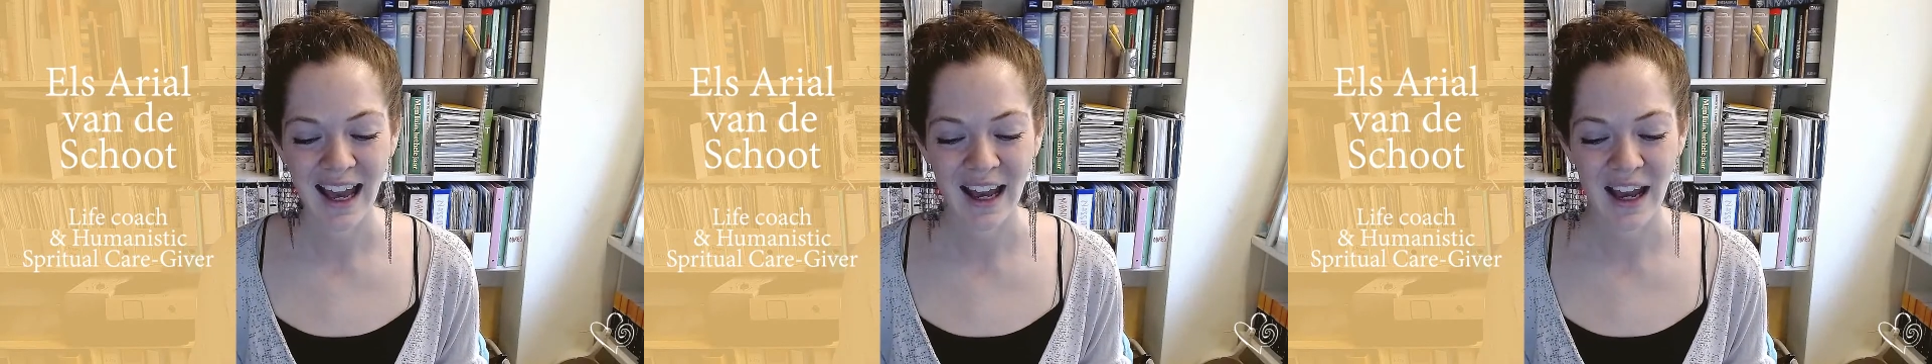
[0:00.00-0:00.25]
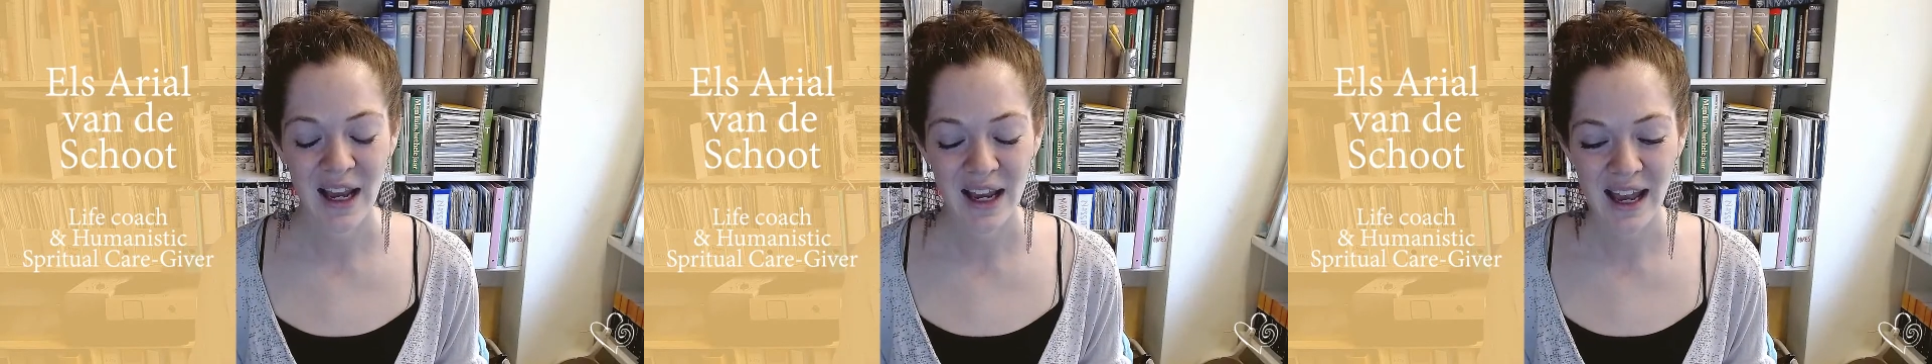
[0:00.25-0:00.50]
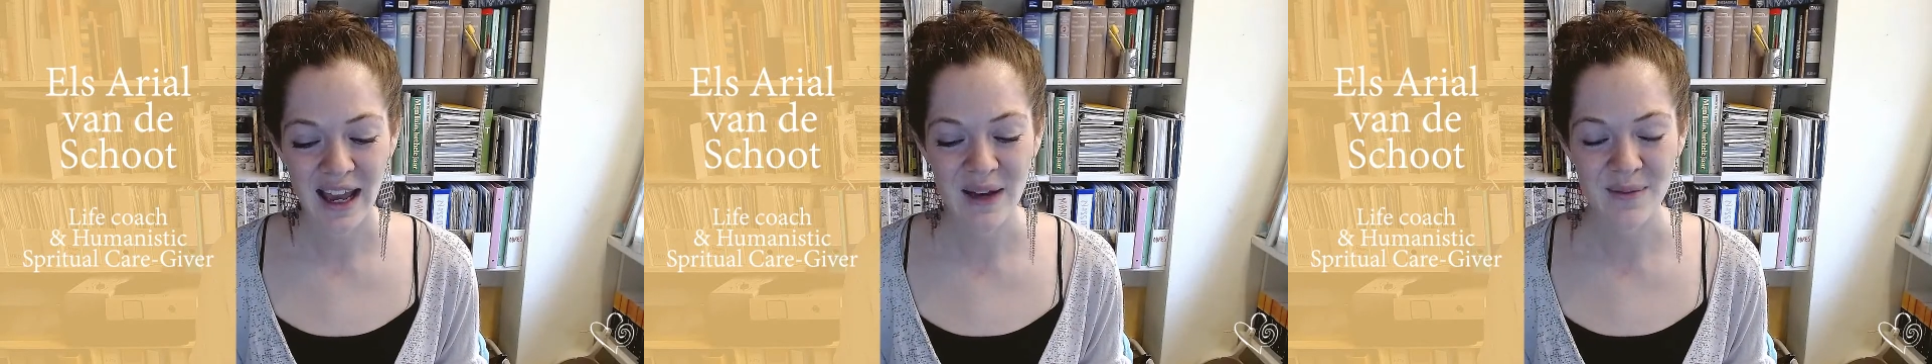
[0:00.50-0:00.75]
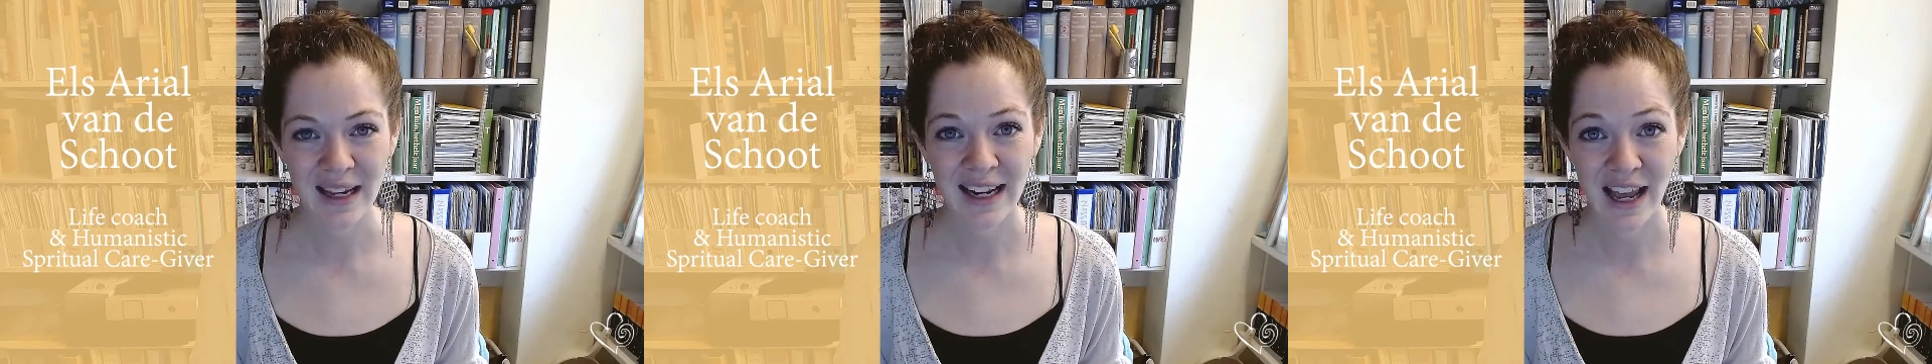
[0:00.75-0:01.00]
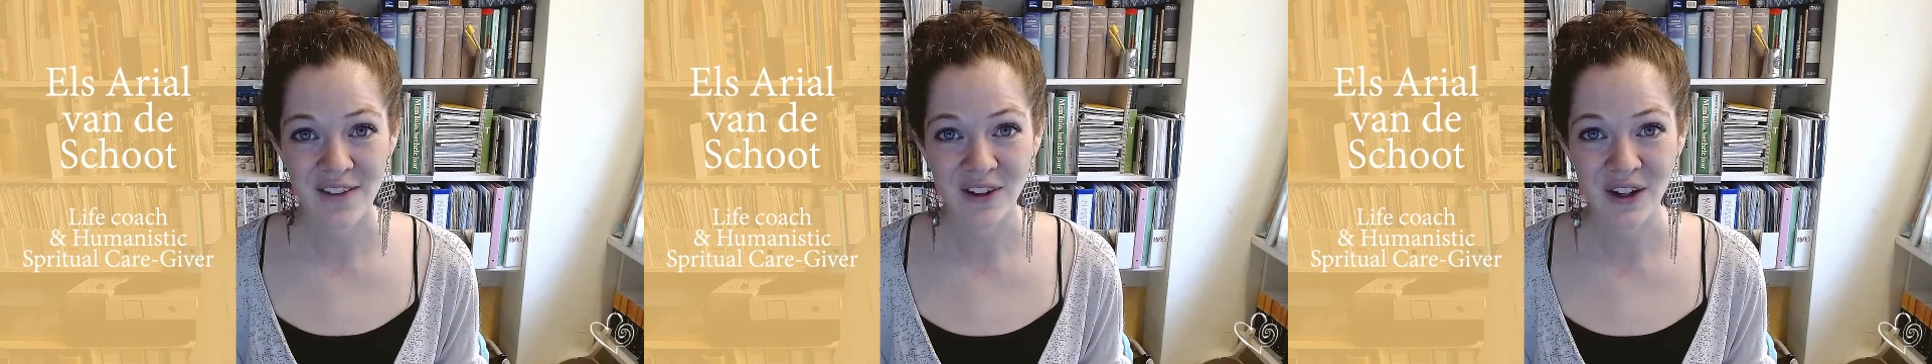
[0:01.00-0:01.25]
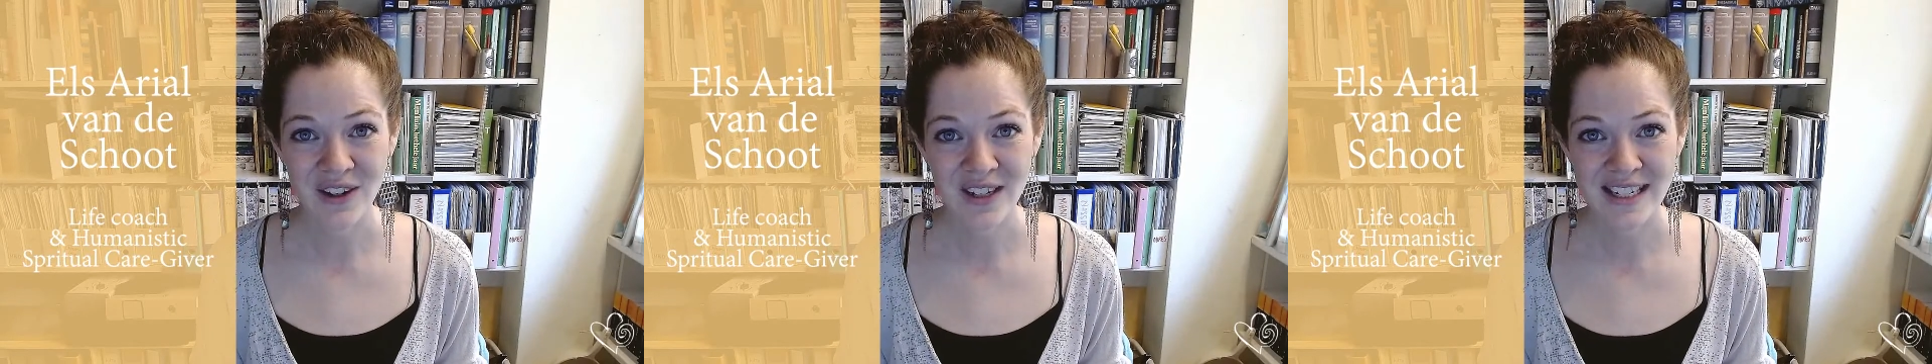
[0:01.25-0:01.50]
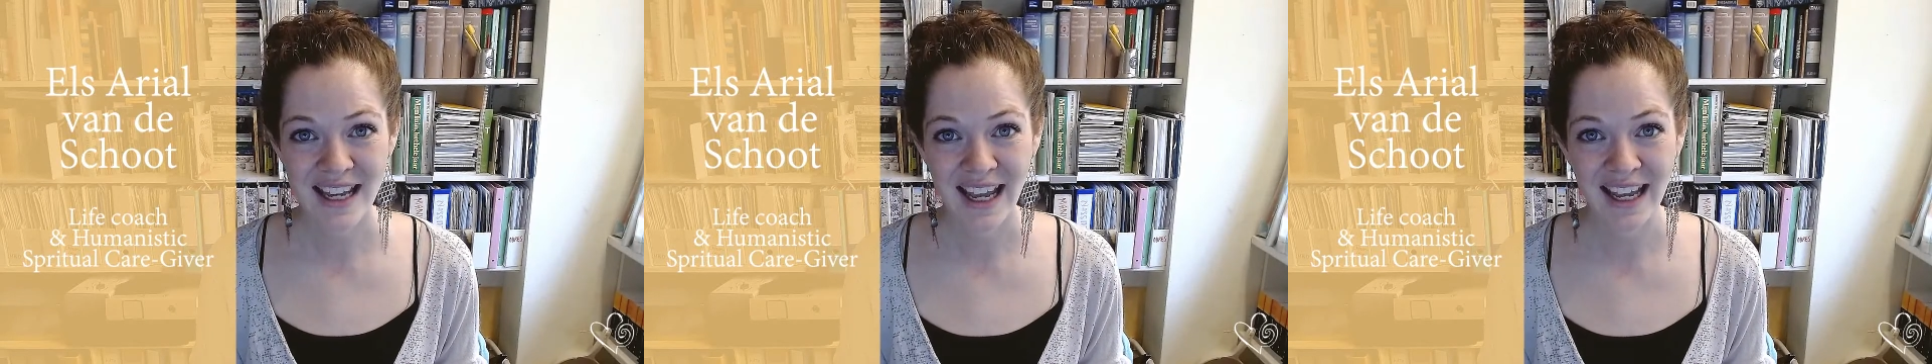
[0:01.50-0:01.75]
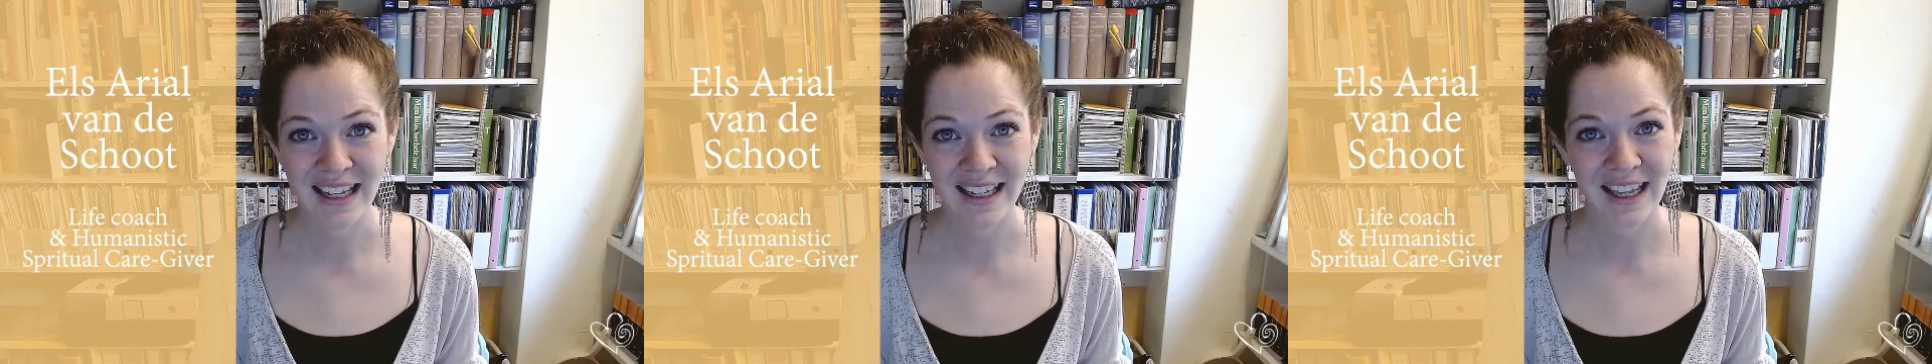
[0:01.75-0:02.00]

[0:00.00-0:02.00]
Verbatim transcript: I am a life coach and